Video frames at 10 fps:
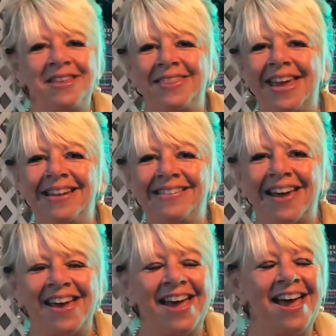
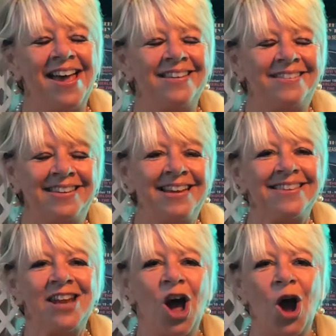Theatre
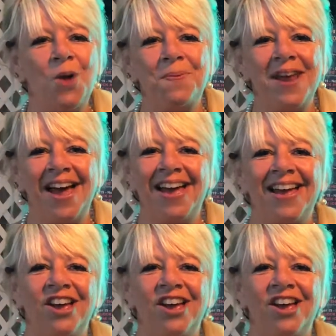season opener,